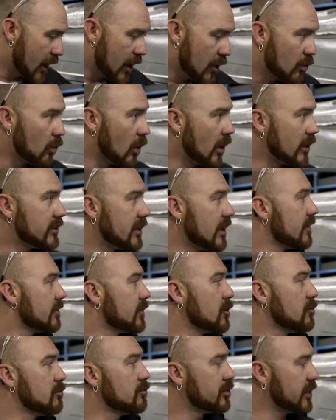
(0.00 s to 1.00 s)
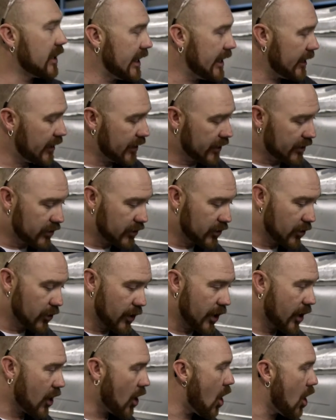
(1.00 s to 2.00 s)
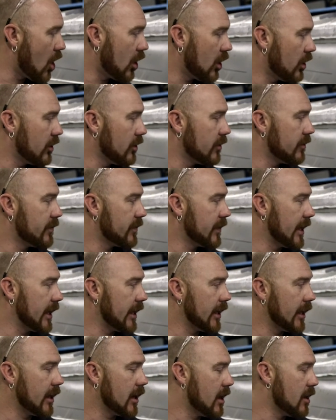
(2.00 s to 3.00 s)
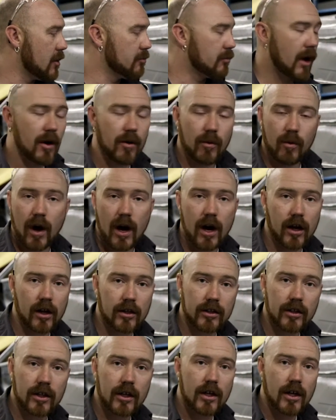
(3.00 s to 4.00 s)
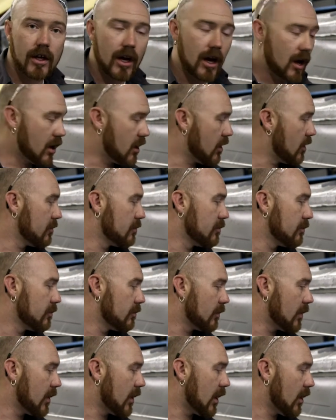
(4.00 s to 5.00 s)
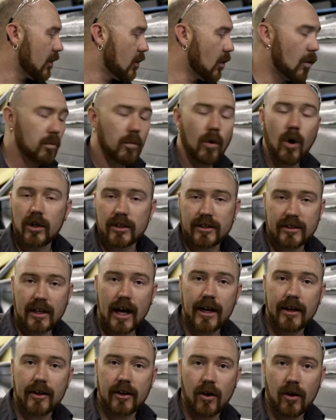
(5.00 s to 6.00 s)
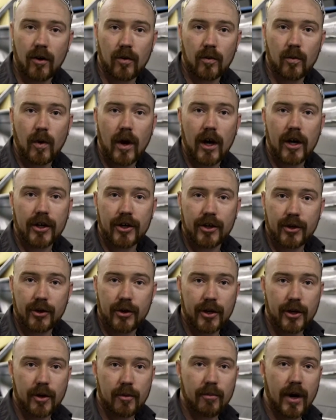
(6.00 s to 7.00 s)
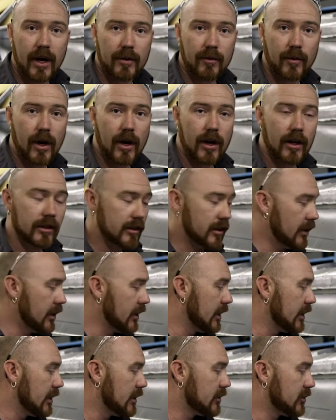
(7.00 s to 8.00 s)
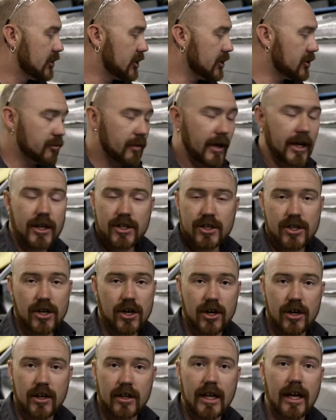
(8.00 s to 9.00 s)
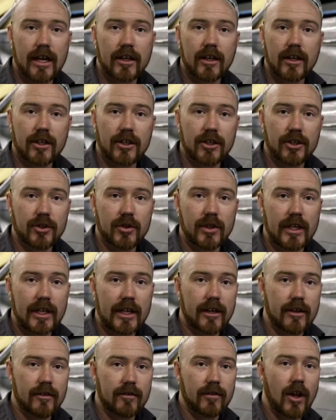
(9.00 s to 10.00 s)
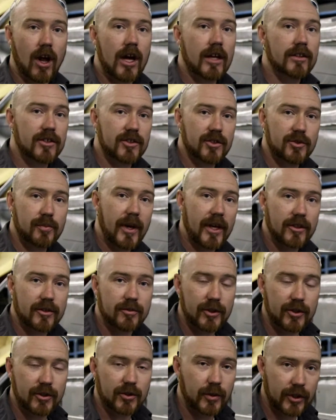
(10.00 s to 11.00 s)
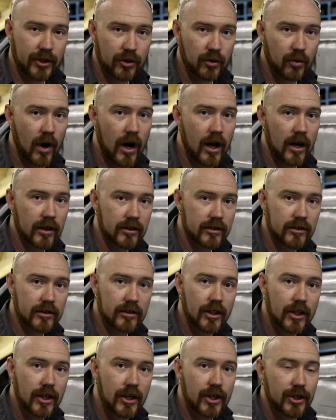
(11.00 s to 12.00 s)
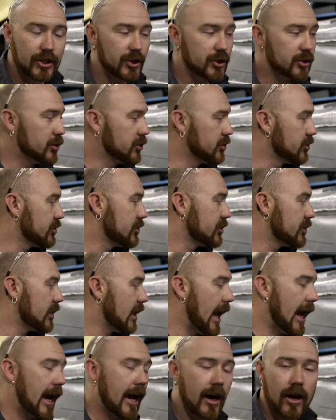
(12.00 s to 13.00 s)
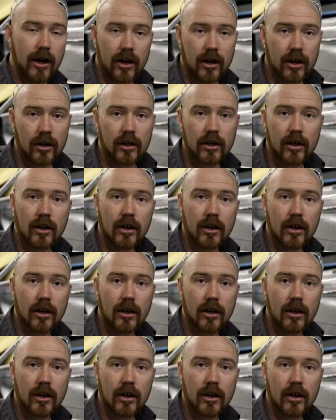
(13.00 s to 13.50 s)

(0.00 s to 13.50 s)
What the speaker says: Once I've completed doing all of the butt weld, a side note, while you're doing your butt weld, just make sure that you leave lots of space between your welds. Use air,